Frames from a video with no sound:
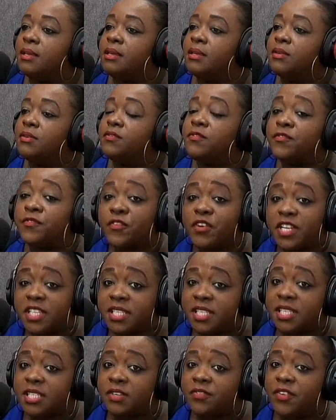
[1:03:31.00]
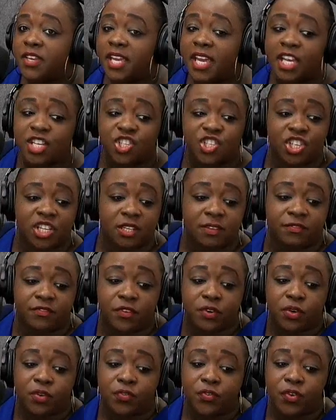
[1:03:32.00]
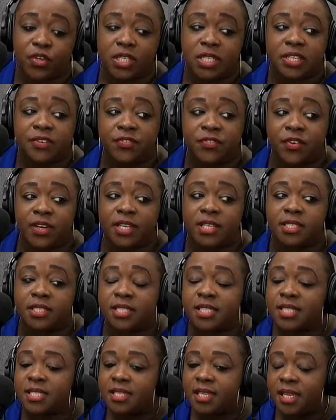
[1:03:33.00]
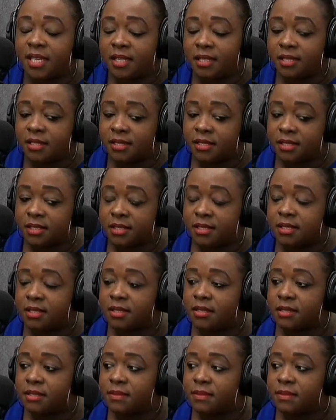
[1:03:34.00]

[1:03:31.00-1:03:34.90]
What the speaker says: free certification for different skills.